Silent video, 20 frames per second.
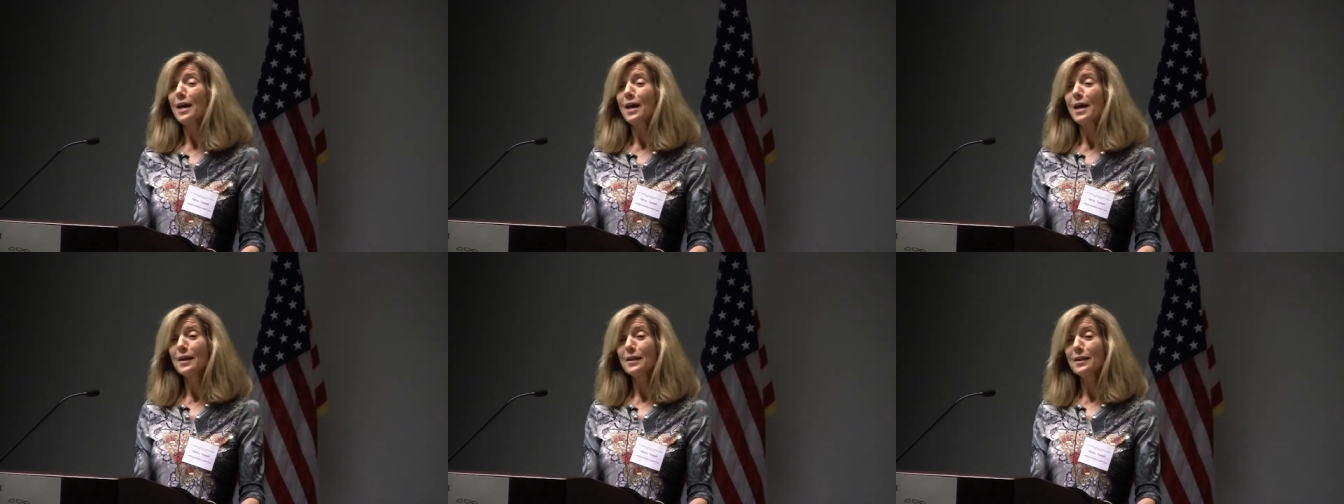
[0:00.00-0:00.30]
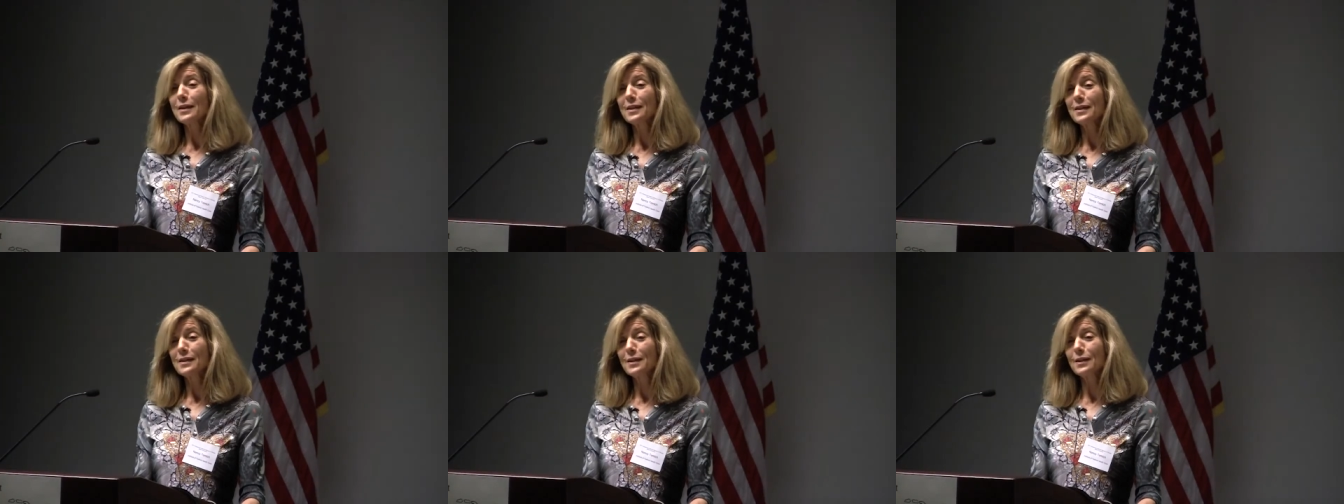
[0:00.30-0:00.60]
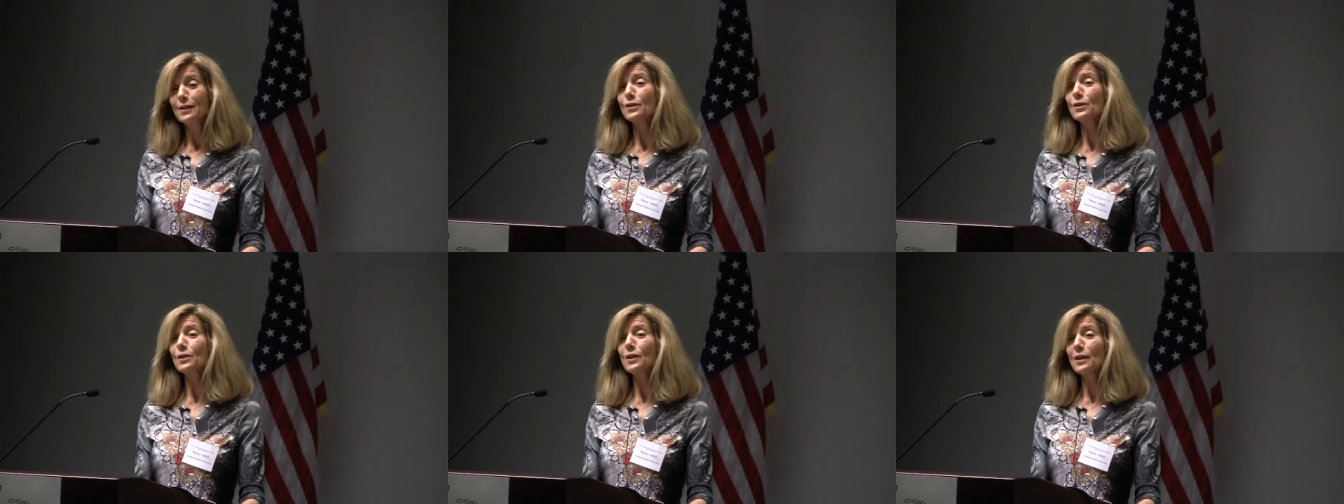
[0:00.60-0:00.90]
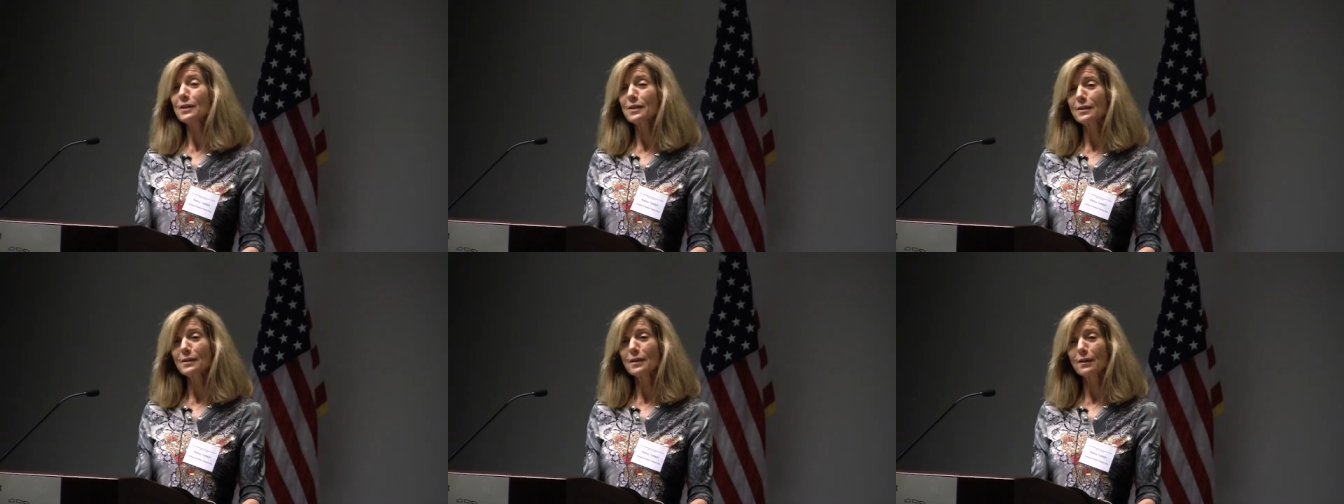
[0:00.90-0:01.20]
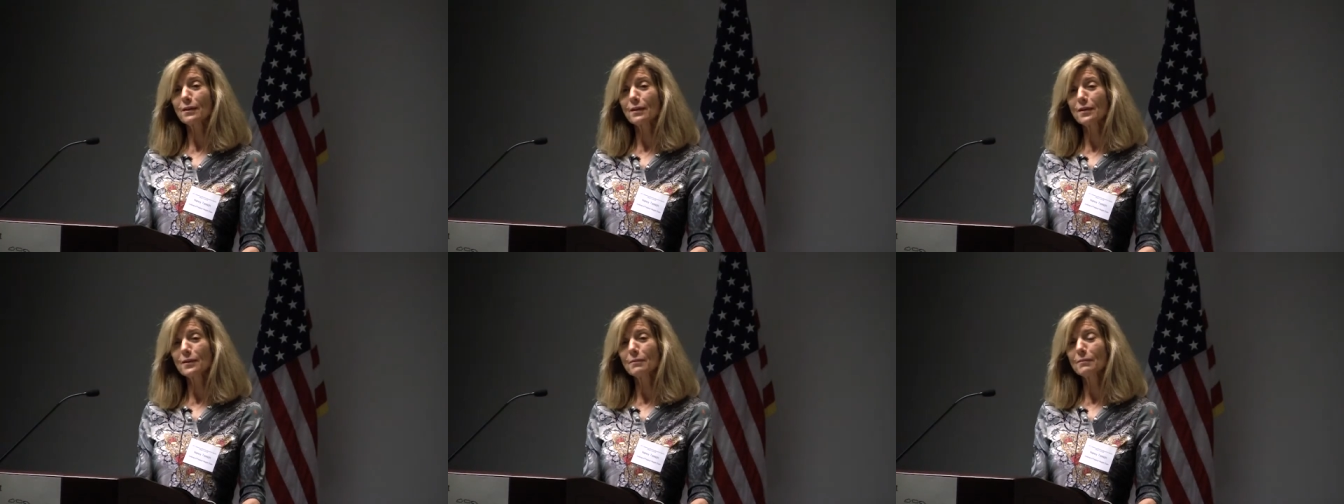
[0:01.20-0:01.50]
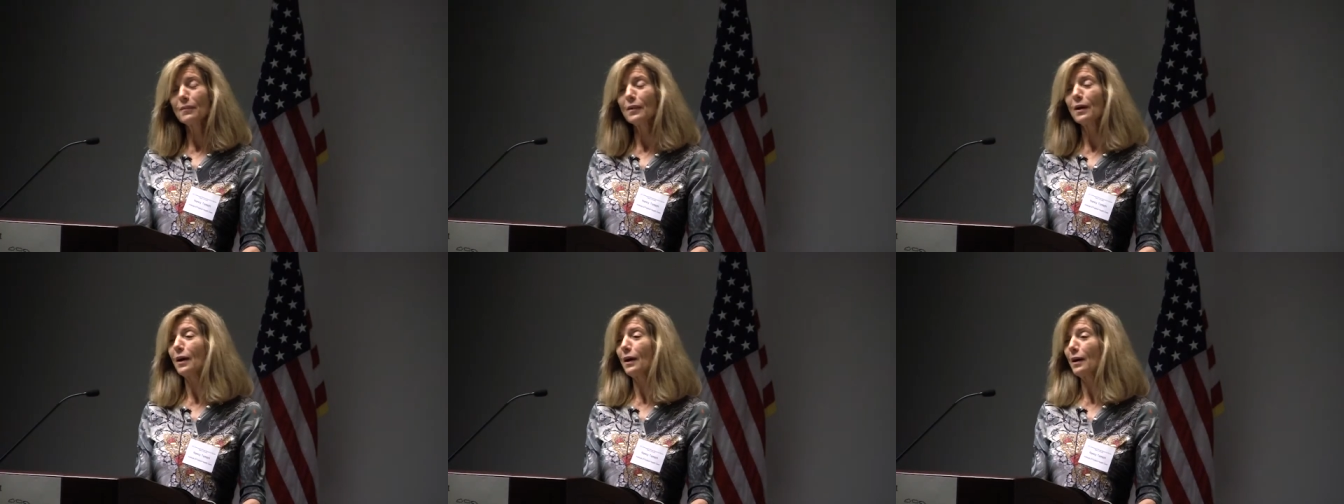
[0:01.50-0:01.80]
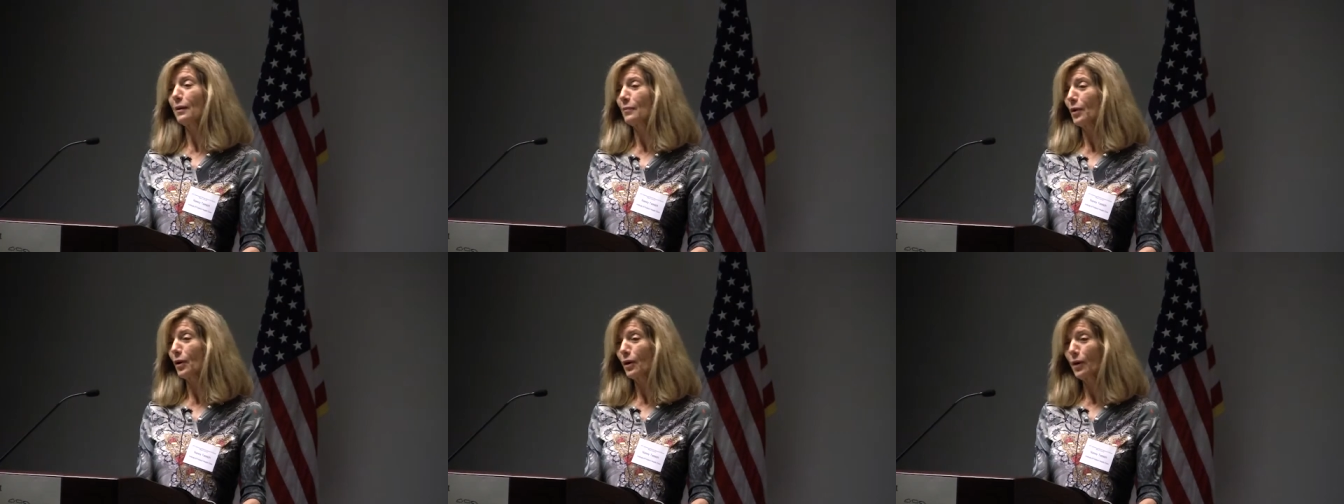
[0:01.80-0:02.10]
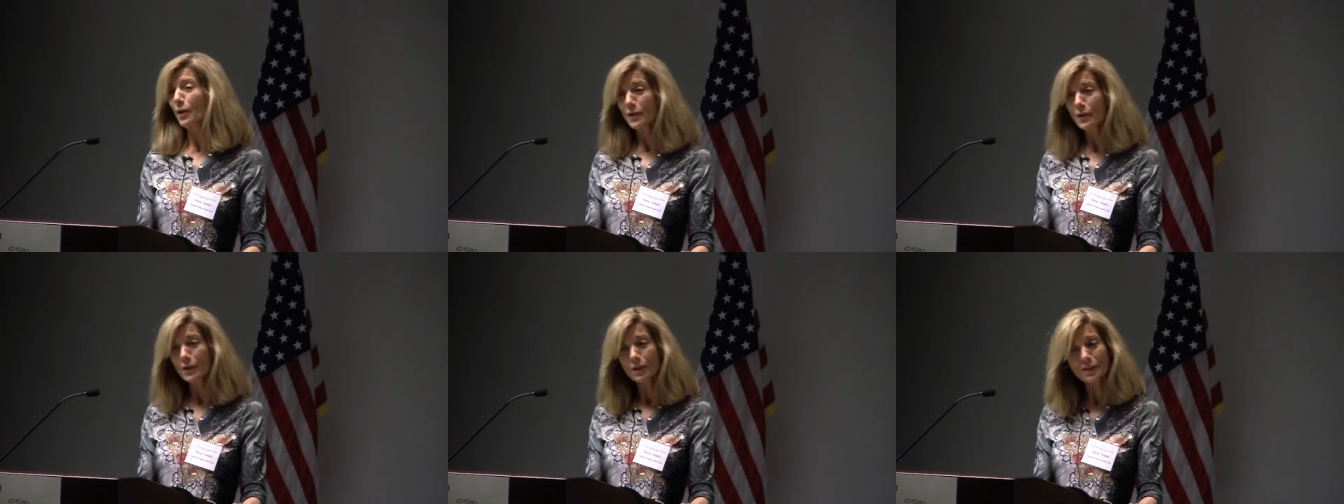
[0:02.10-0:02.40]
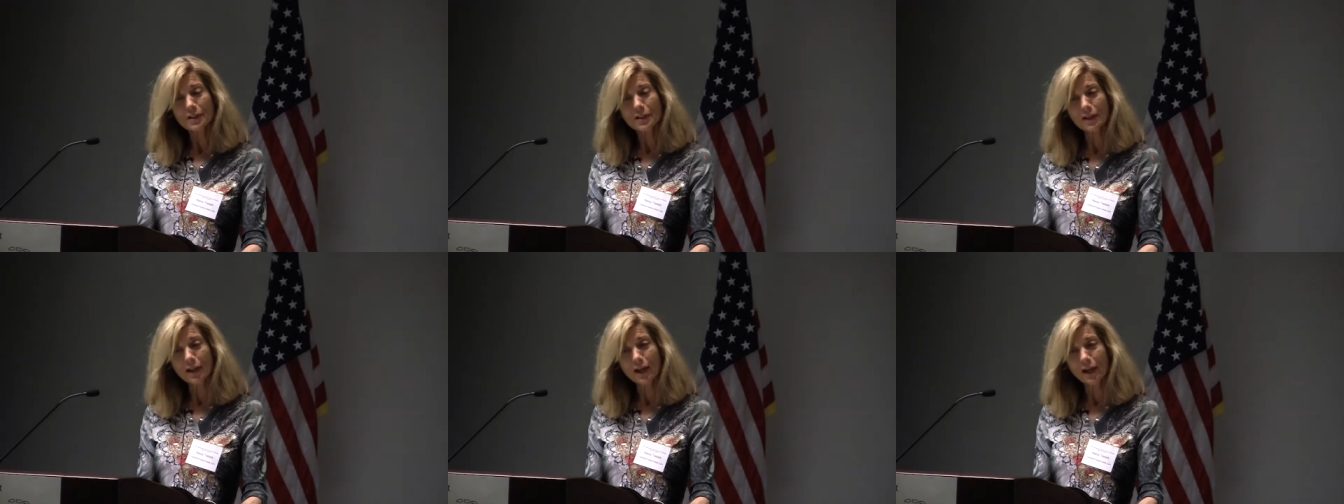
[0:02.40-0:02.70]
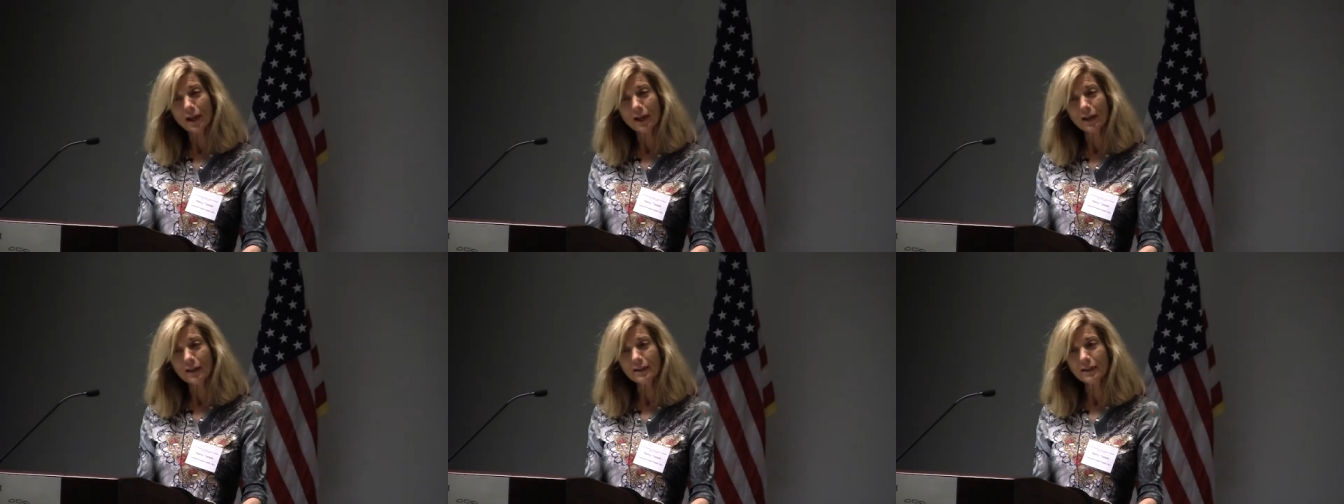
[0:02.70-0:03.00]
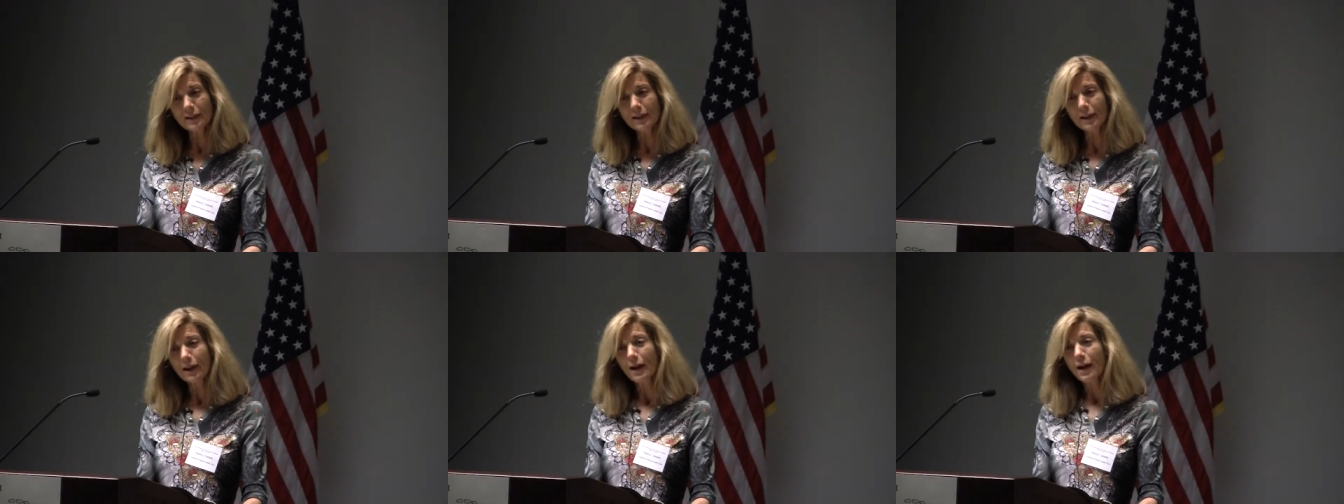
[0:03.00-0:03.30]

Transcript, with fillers: And he said, Just tell them I'm on their side.